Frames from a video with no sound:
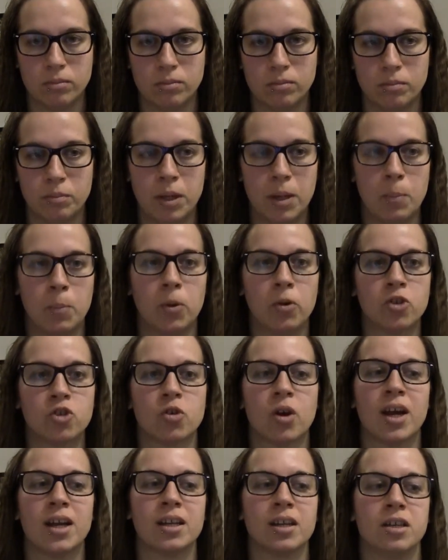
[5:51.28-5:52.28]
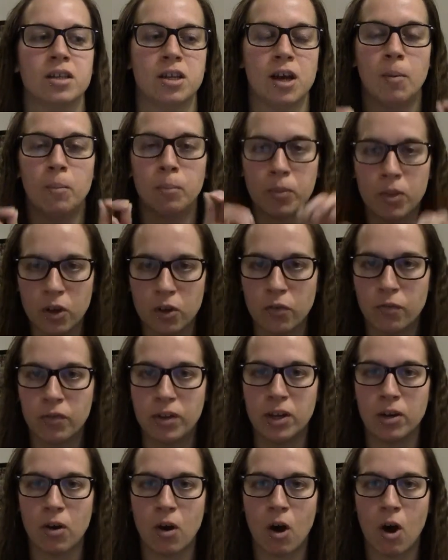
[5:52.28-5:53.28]
People trying to dump their
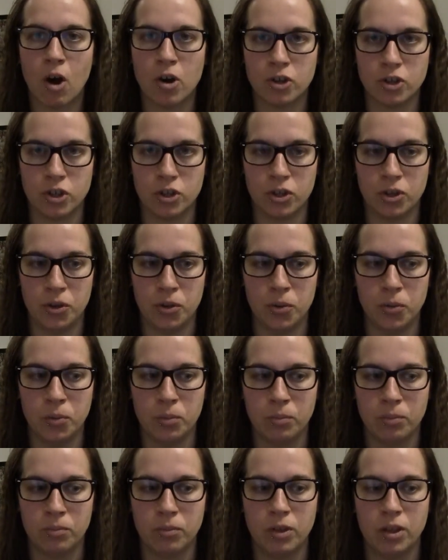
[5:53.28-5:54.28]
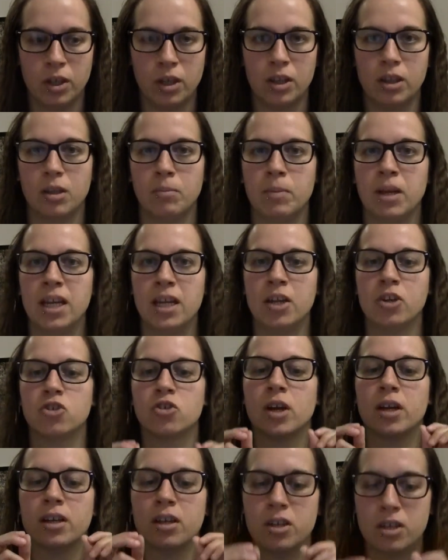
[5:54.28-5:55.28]
fear onto you. The media
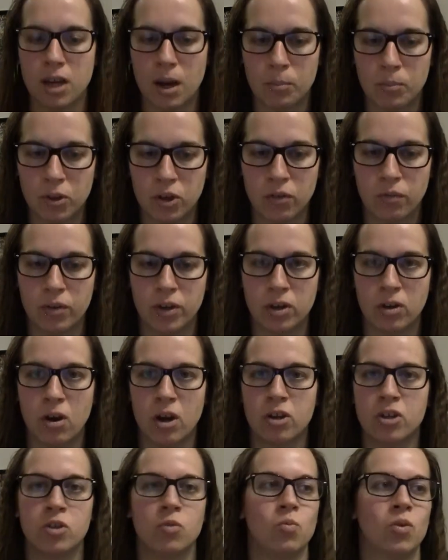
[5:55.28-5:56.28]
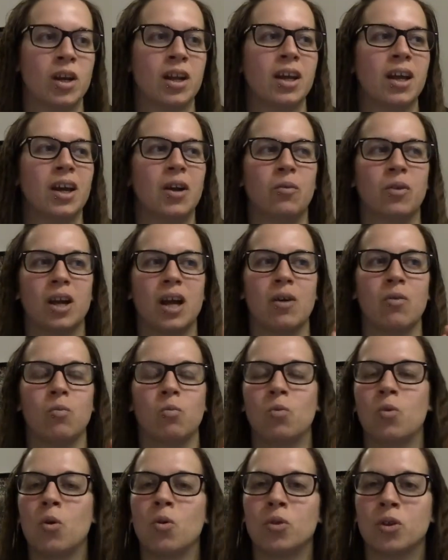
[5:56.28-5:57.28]
trying to dump their fear onto you. When I
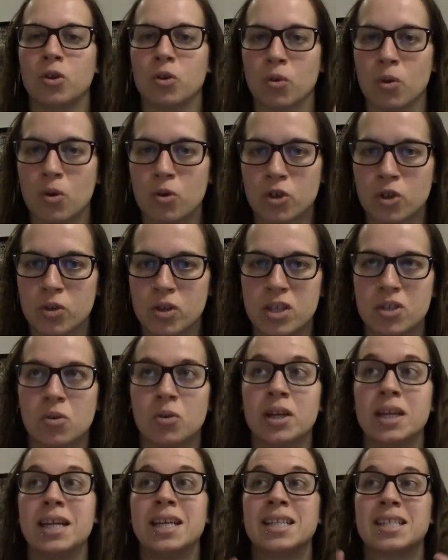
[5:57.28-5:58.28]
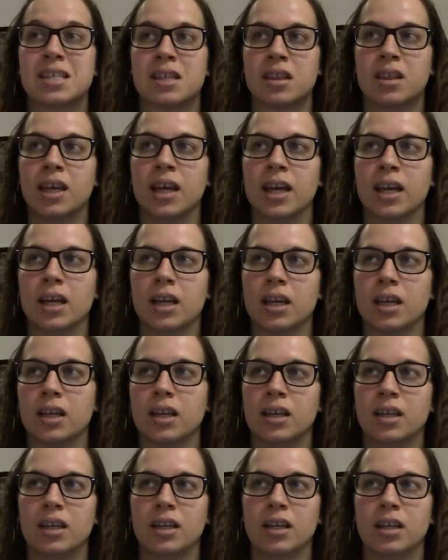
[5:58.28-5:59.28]
go to the grocery store, it's thick.
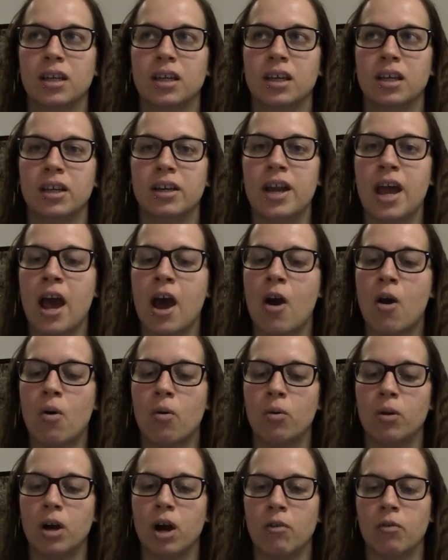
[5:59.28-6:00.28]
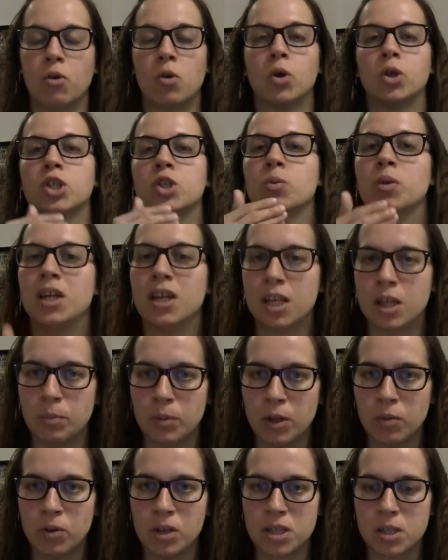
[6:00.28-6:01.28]
Now, of course, we need to
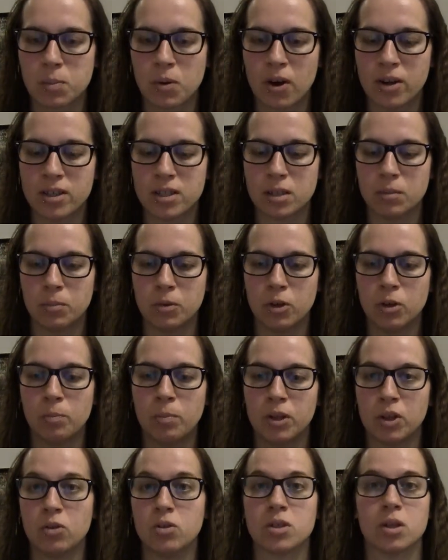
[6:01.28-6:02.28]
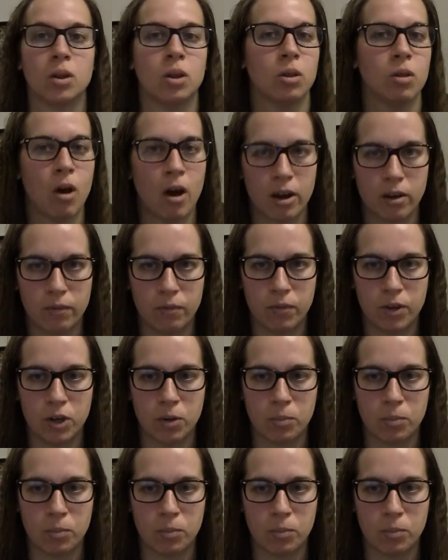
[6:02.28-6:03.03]
be responsible, but there's a lot of fear